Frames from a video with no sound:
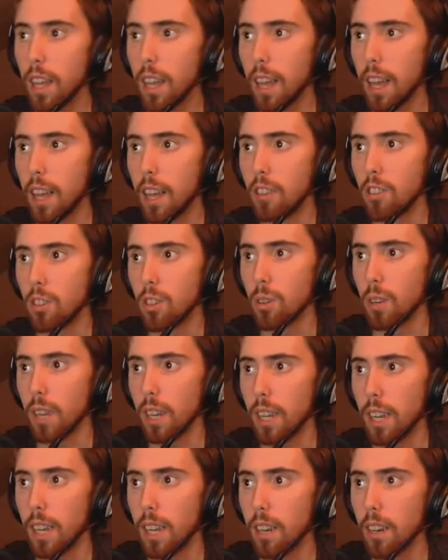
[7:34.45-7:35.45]
And so
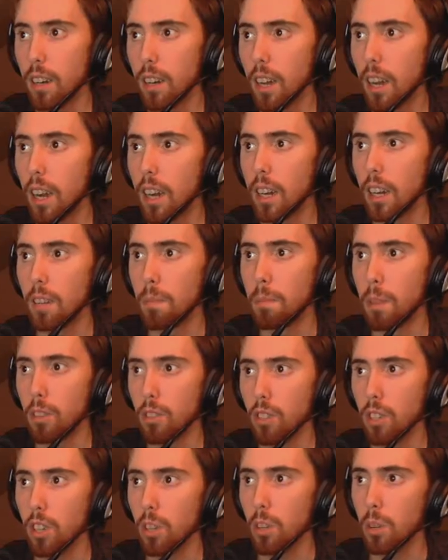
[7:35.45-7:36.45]
again,
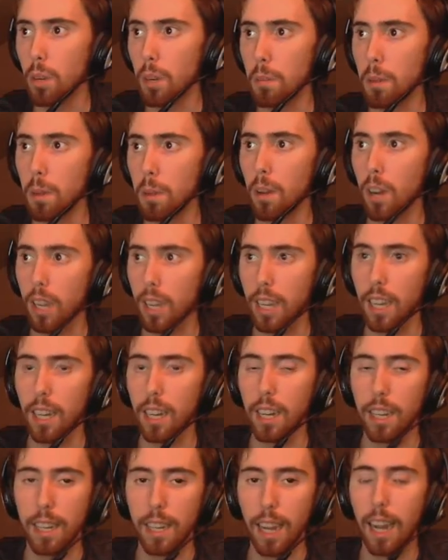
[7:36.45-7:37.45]
basically you want to be,
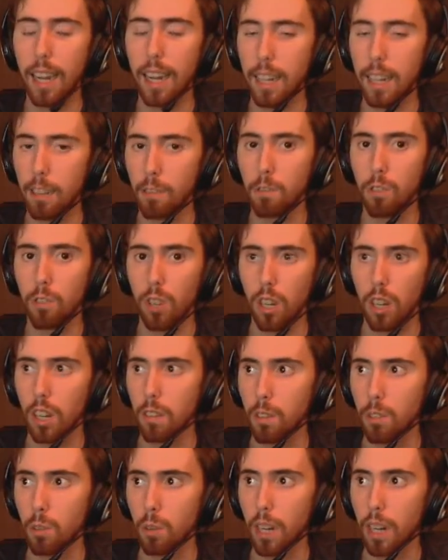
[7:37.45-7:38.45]
again, not in front of
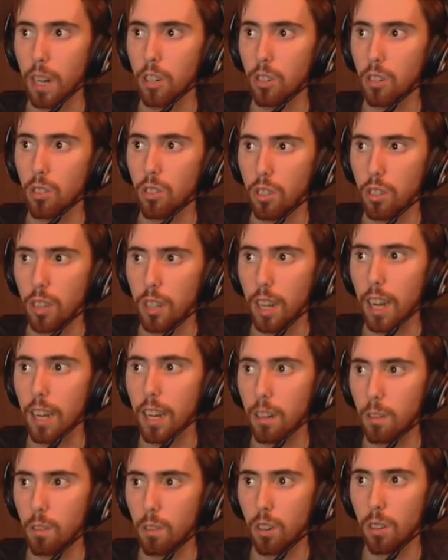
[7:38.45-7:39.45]
the Ragers. Not
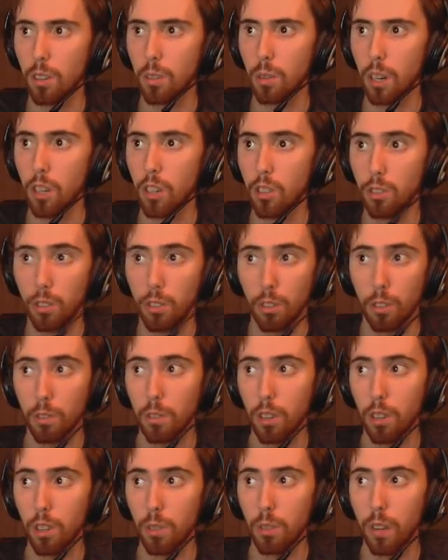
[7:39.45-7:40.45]
in front of the Ragers. You're in
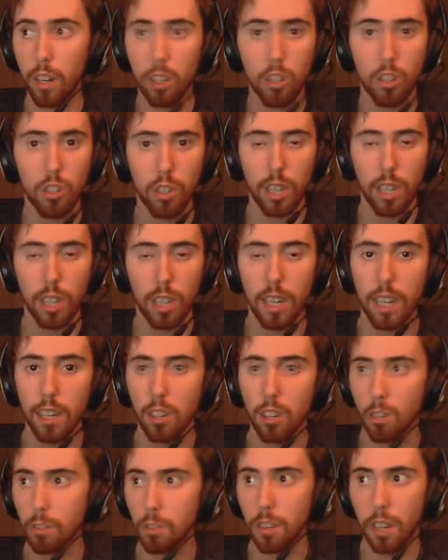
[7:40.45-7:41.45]
front of the Ragers, you get hit.
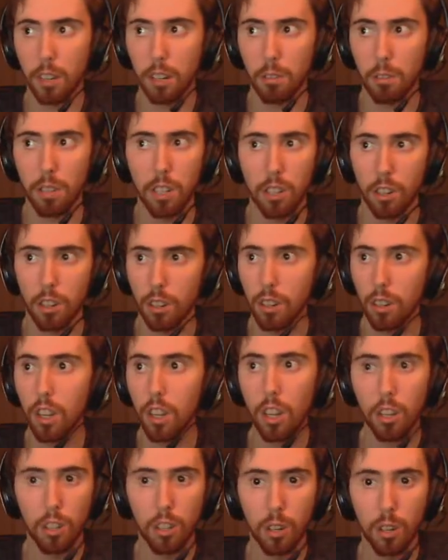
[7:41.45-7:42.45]
You're fucking retard.
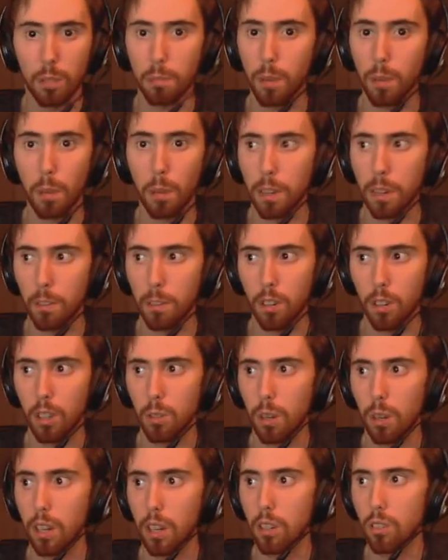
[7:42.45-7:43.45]
Don't be in front of
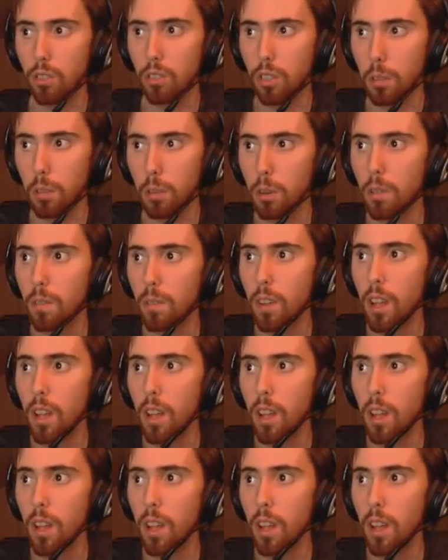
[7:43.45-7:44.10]
the Ragers. Simple.